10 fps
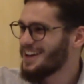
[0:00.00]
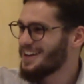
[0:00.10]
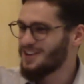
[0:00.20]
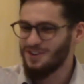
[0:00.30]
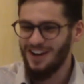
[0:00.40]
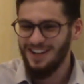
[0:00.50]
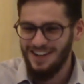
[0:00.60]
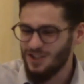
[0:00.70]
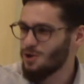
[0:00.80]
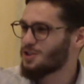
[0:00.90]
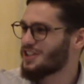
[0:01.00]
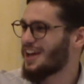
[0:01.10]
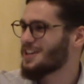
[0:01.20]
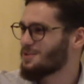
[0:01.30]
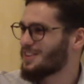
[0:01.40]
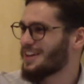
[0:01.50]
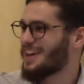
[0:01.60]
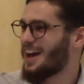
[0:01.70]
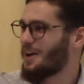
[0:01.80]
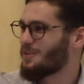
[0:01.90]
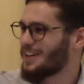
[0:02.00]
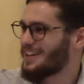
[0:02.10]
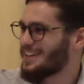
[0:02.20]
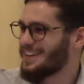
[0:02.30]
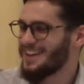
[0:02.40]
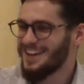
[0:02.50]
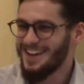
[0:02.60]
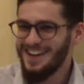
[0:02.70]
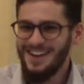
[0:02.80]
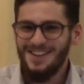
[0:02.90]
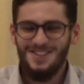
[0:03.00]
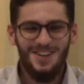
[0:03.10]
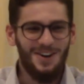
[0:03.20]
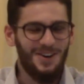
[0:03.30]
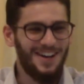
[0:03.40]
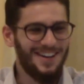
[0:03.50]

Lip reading: You're not gonna socialize with the cow. So